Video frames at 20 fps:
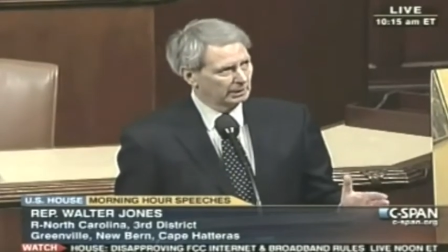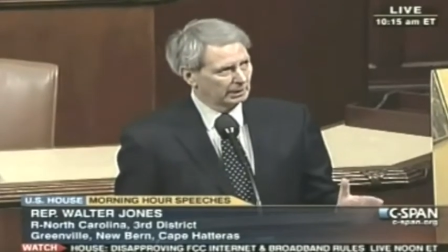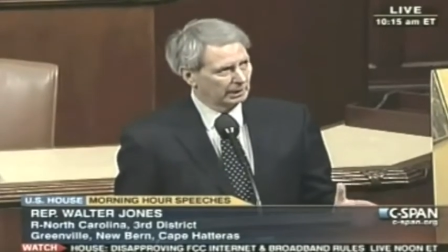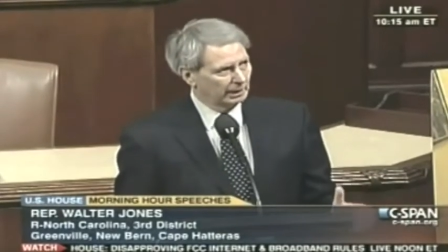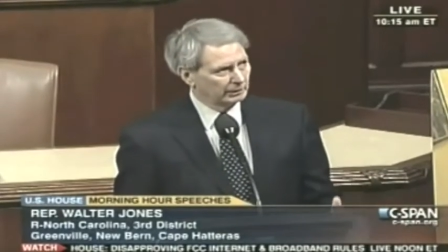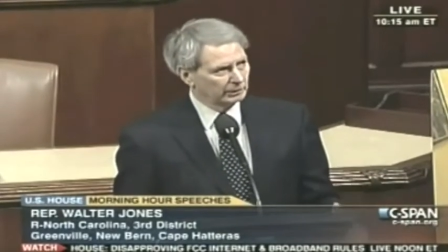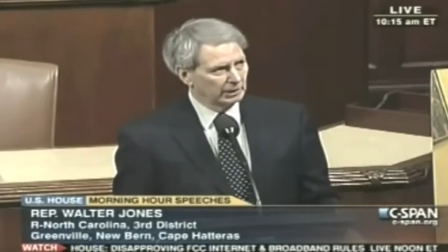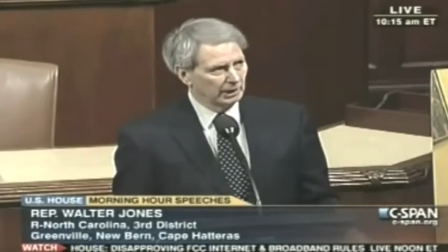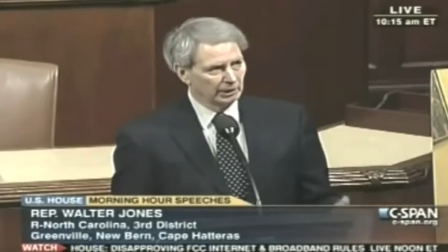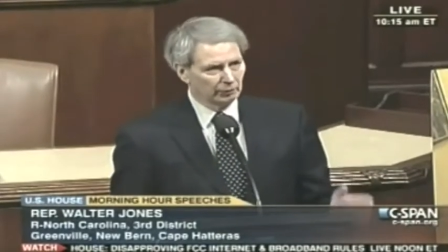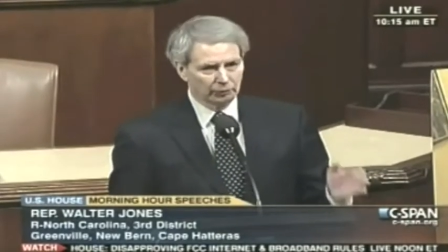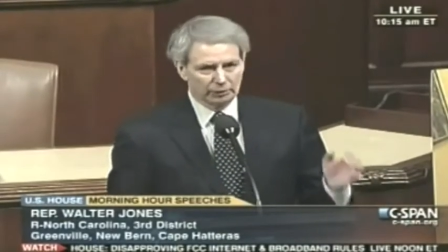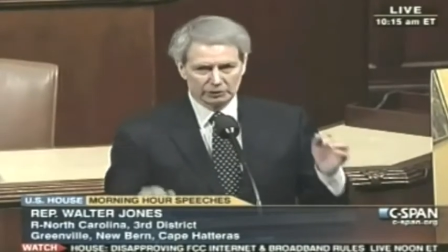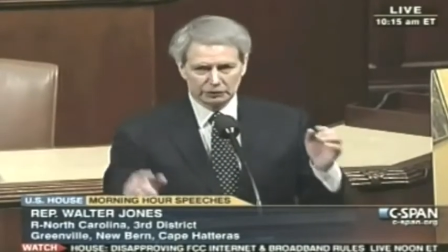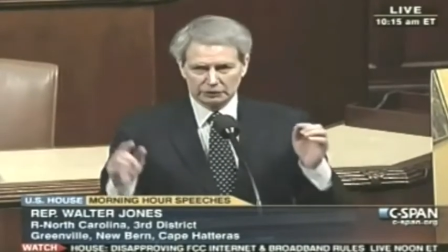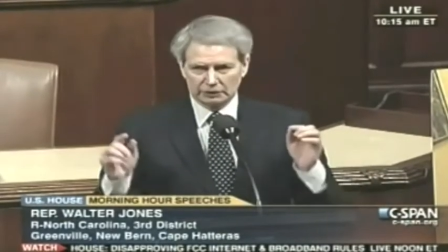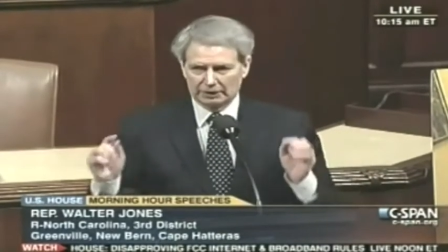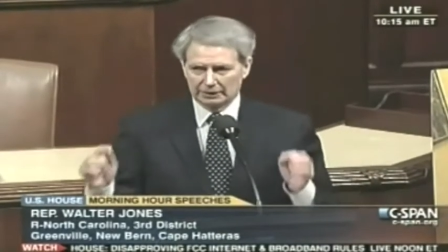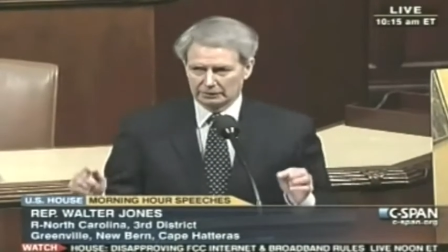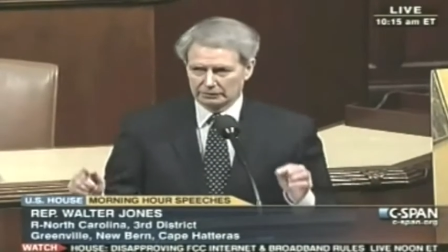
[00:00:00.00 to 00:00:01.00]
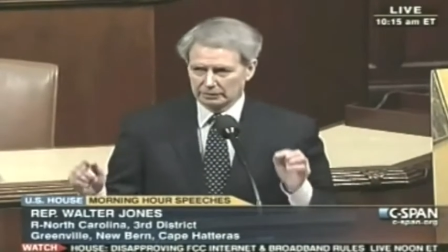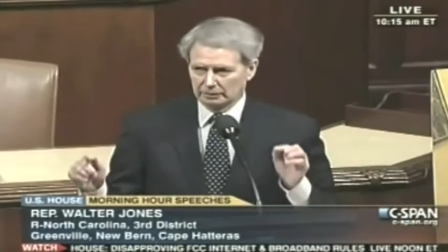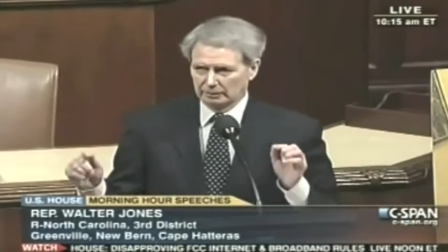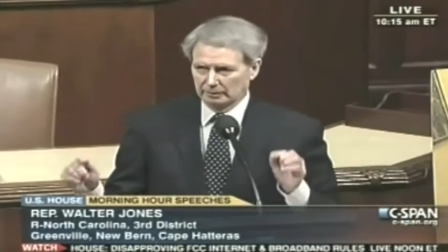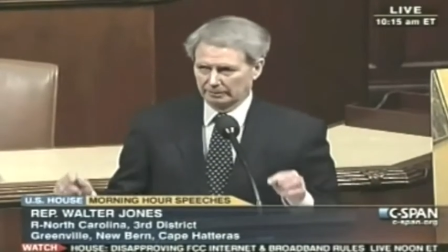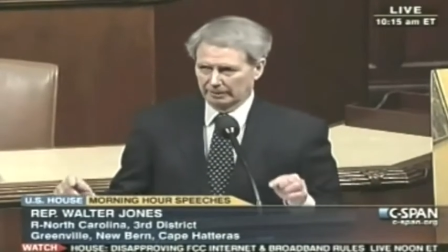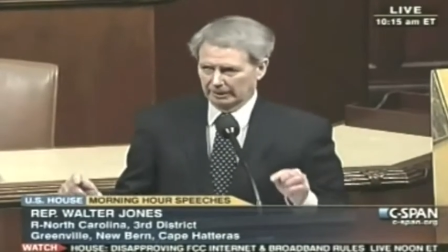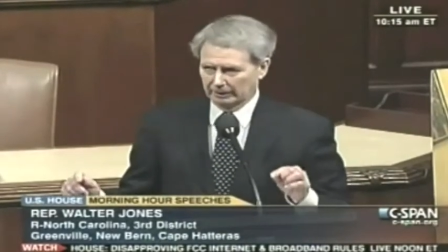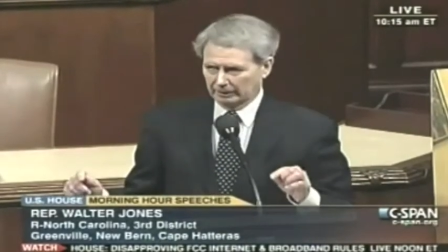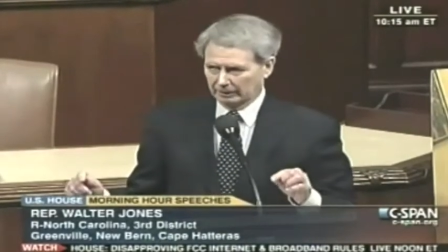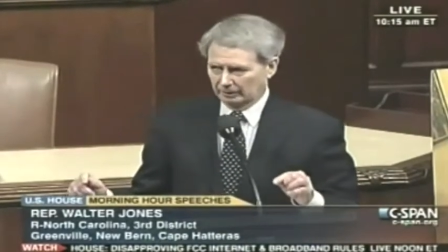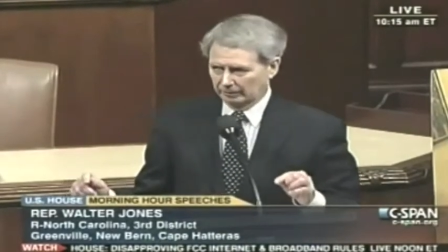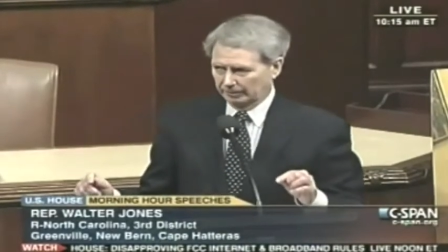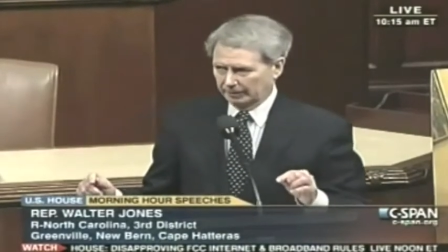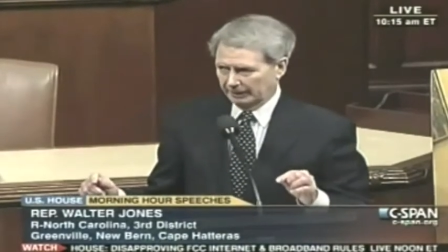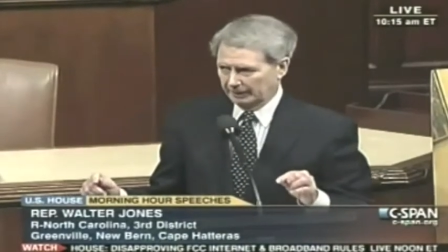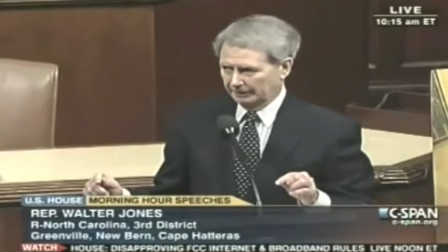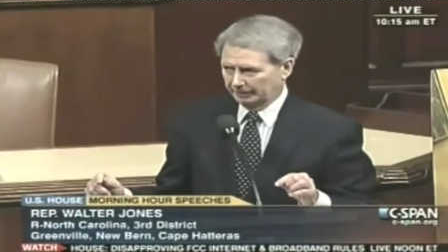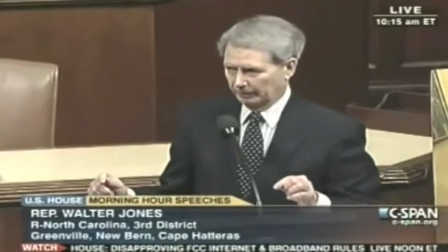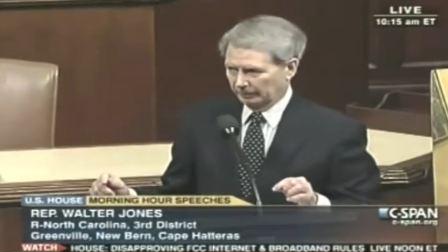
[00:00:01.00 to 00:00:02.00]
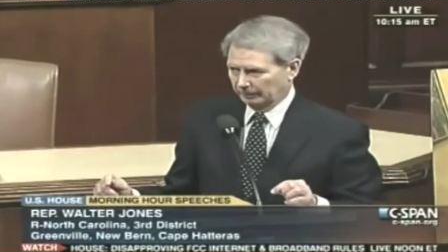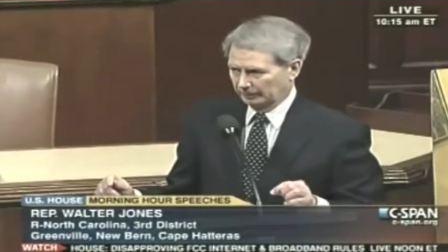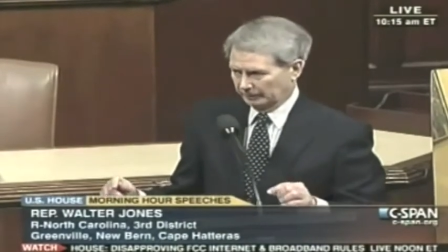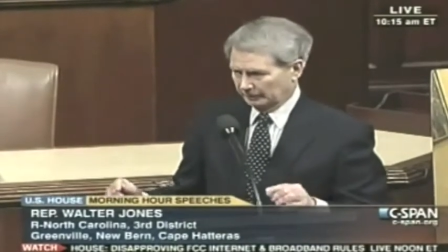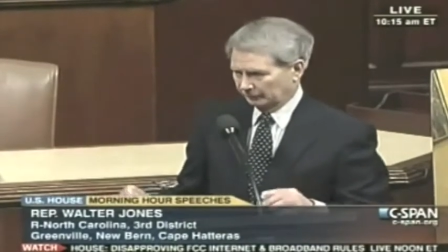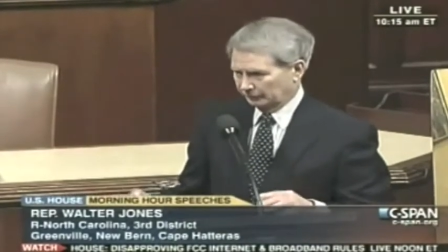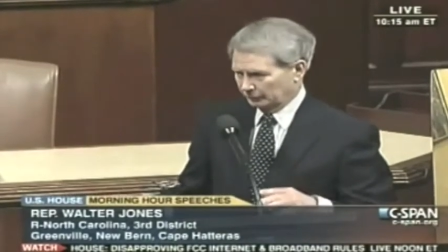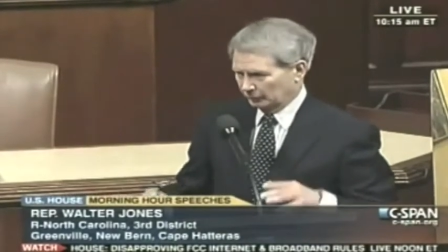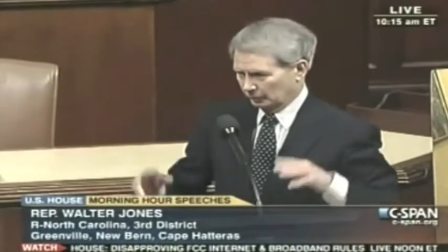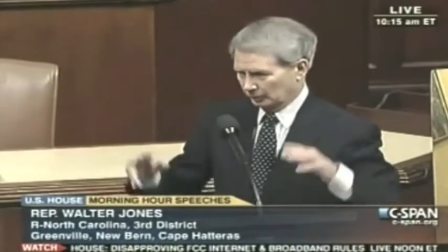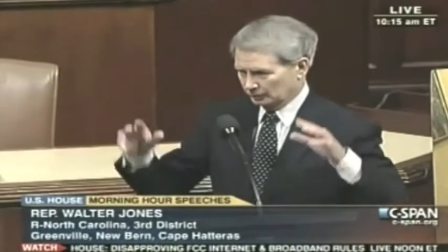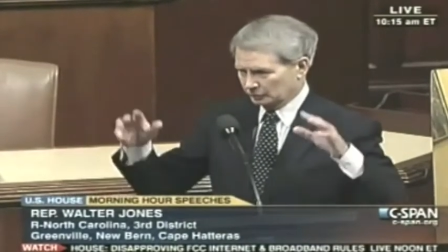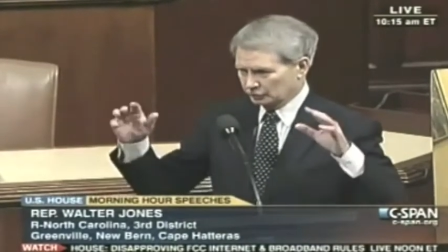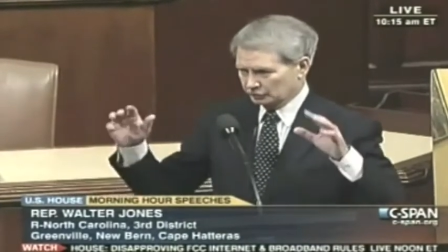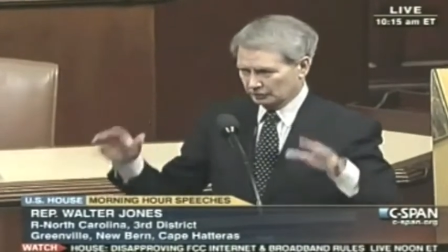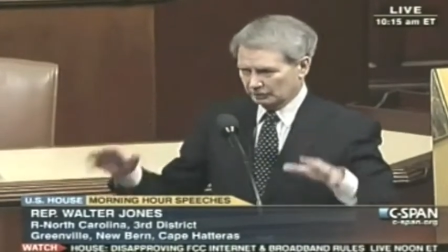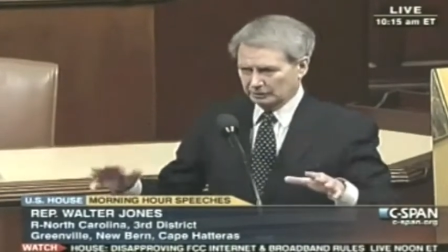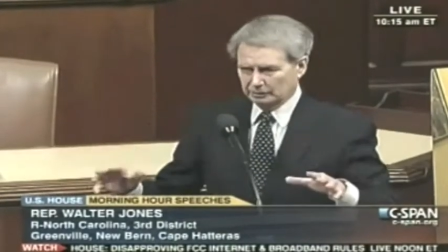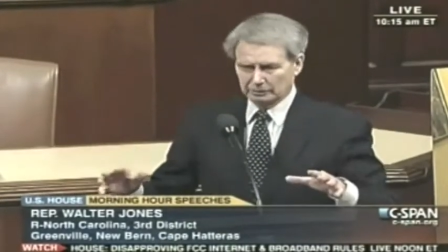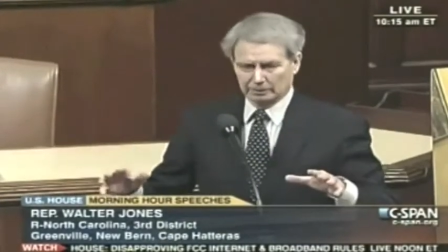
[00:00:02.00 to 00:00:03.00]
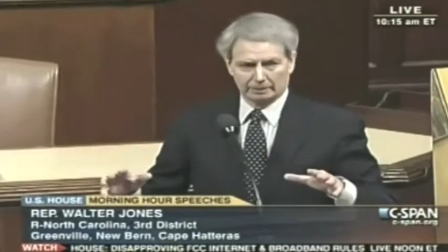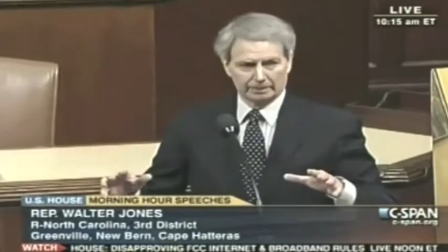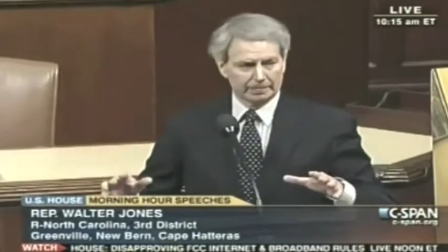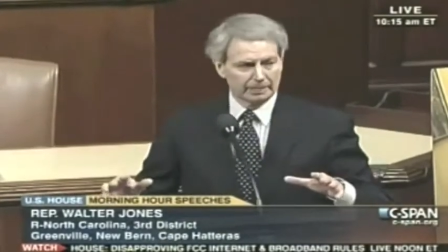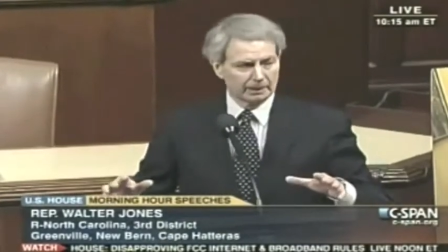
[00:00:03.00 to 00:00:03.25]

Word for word: And yet we're saying to the American people, if you're a senior,